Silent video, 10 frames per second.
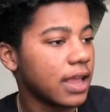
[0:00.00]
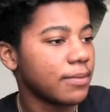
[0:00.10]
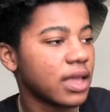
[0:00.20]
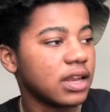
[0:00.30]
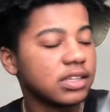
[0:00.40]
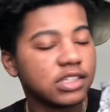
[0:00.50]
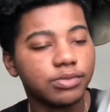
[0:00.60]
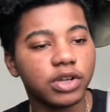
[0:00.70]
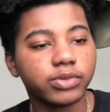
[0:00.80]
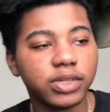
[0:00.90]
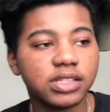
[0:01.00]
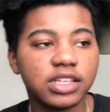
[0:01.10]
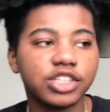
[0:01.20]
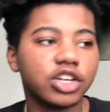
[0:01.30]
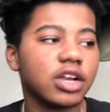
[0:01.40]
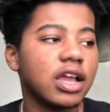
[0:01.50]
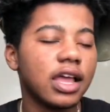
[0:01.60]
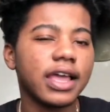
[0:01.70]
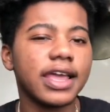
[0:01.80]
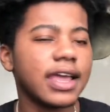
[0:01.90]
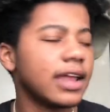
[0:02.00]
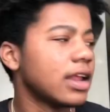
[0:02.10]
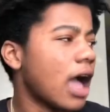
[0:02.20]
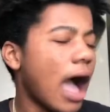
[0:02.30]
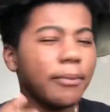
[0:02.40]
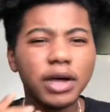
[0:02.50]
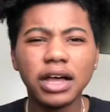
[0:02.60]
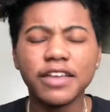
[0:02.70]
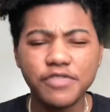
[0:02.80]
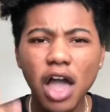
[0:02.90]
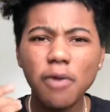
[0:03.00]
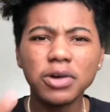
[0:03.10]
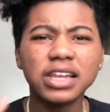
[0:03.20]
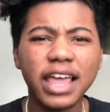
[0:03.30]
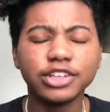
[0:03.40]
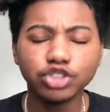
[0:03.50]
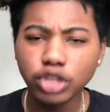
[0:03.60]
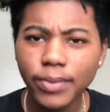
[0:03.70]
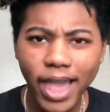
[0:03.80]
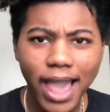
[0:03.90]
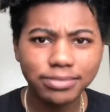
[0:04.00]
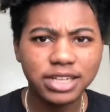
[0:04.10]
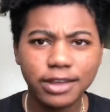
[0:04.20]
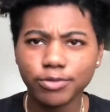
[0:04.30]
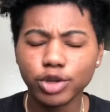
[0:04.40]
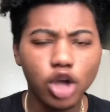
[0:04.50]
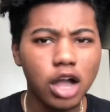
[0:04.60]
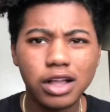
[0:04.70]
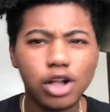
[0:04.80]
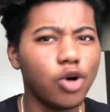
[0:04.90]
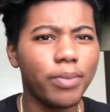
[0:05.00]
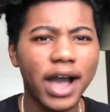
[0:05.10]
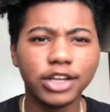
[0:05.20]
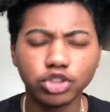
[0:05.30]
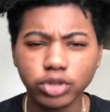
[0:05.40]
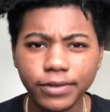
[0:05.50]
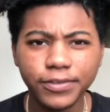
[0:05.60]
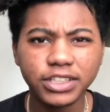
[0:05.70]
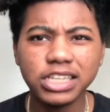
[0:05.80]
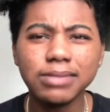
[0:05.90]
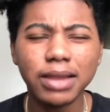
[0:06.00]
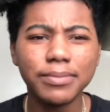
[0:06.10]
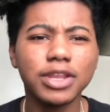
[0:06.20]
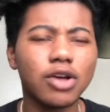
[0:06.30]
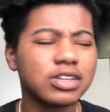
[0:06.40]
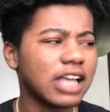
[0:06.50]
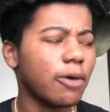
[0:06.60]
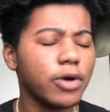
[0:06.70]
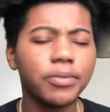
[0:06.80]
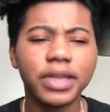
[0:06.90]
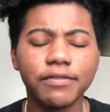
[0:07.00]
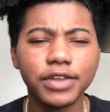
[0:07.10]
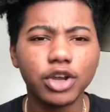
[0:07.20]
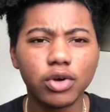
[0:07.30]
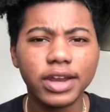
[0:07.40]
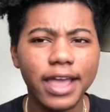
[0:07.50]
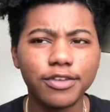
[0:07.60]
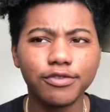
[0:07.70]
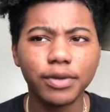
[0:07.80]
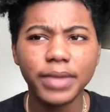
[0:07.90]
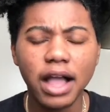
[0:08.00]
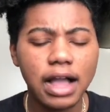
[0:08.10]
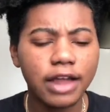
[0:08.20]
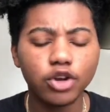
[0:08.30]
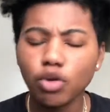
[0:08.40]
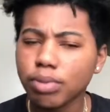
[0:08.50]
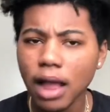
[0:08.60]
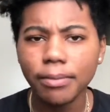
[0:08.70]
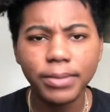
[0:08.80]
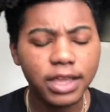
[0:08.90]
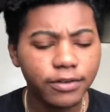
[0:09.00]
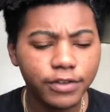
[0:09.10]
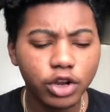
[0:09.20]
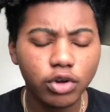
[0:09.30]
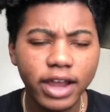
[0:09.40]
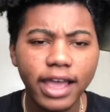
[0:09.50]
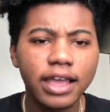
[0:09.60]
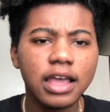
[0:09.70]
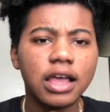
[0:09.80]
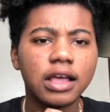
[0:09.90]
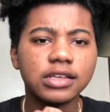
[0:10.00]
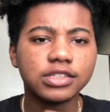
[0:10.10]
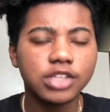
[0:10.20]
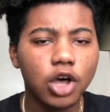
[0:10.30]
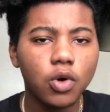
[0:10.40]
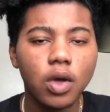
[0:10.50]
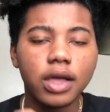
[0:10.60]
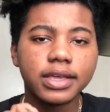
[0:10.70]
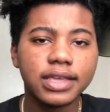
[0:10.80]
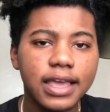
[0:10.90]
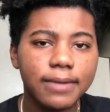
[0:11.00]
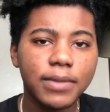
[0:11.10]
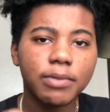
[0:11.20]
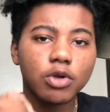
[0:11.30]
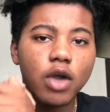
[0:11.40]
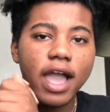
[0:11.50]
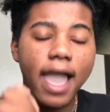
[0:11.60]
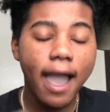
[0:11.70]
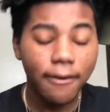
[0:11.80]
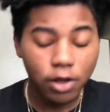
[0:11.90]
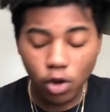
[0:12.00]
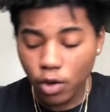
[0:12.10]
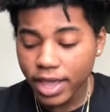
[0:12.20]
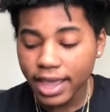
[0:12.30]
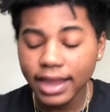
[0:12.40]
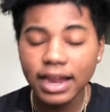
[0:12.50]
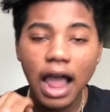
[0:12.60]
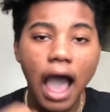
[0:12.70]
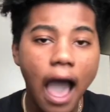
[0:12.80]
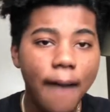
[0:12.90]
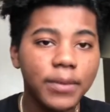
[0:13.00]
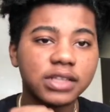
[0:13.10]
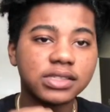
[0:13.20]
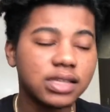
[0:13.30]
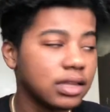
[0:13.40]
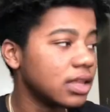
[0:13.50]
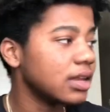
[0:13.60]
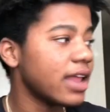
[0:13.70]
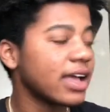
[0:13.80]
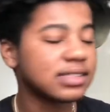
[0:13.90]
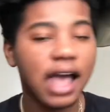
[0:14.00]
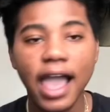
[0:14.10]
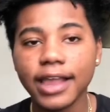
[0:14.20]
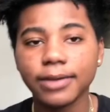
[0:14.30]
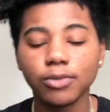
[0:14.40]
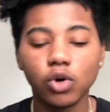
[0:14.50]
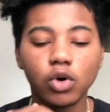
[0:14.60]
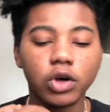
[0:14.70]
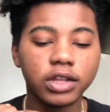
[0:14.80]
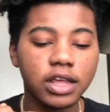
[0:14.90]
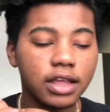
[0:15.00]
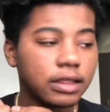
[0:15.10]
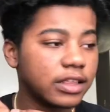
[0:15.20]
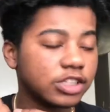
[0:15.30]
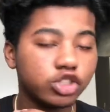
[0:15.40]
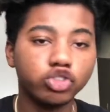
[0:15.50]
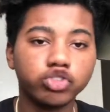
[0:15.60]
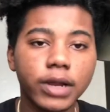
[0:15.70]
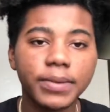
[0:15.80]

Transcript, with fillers: man. This is Bugs Bunny T-shirt, and I'm a. If y'all want like drip apps, like where y'all can go buy drip for cheap, let me know, cause I will make a video on that. You feel me? I got no problem making a video on that. So yeah, man, we're gonna have go ahead and hop into the next item on this drip